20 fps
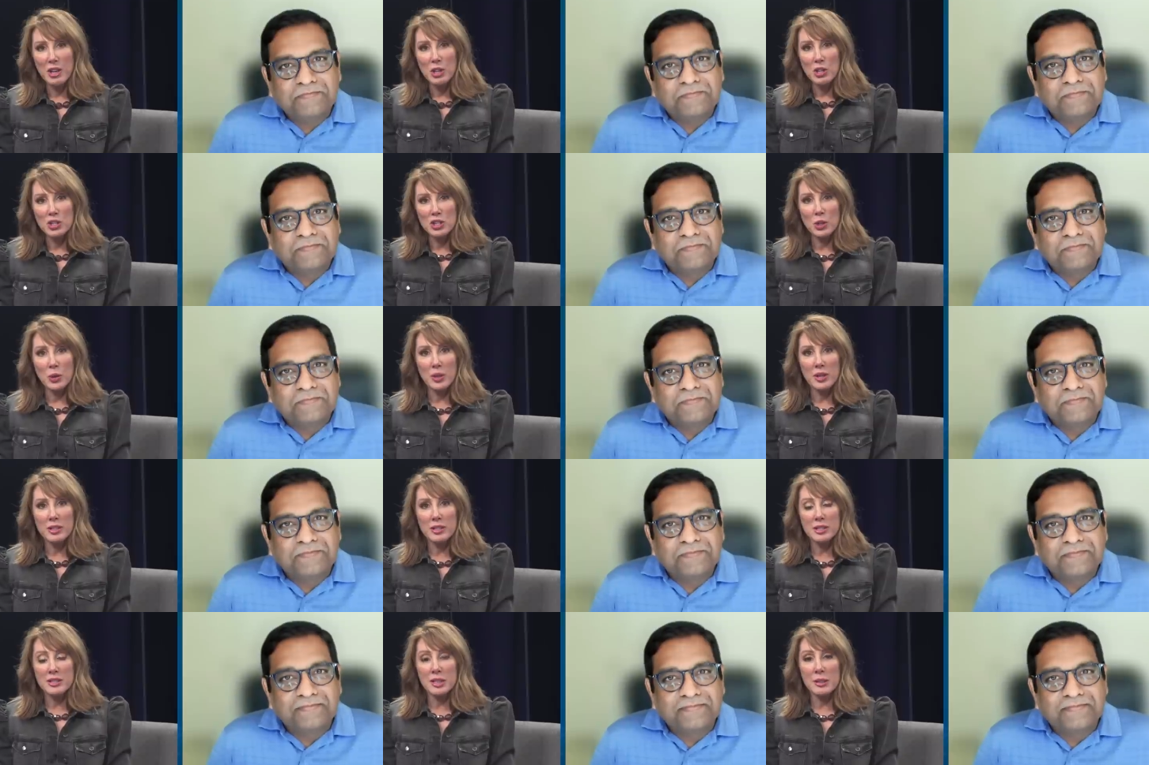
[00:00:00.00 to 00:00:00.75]

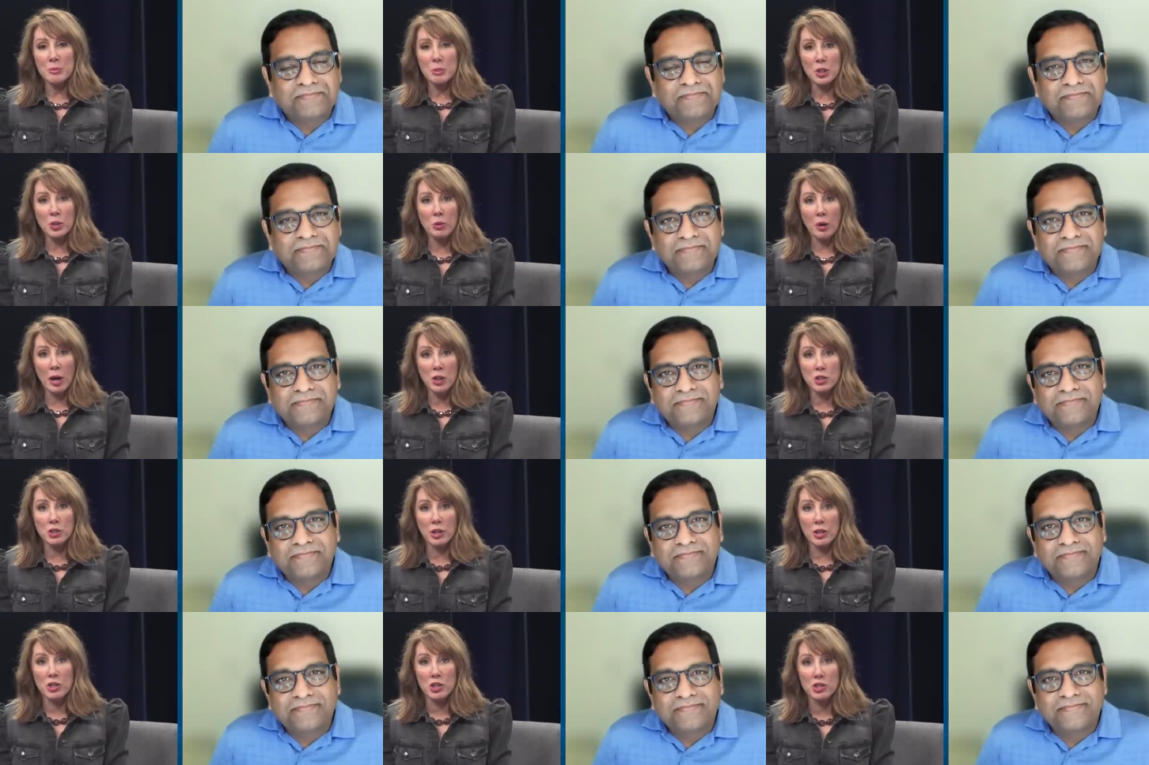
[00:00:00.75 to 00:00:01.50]
Speaker 1: So some
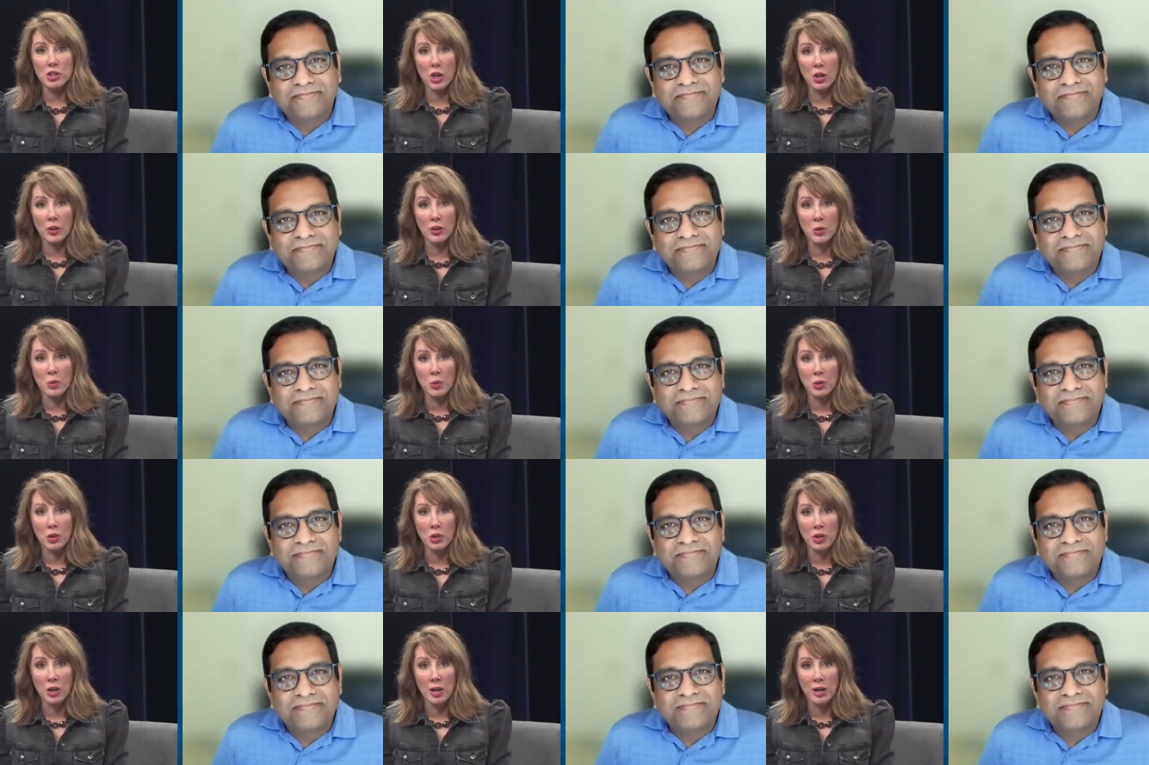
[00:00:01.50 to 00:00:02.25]
congratulations are in order.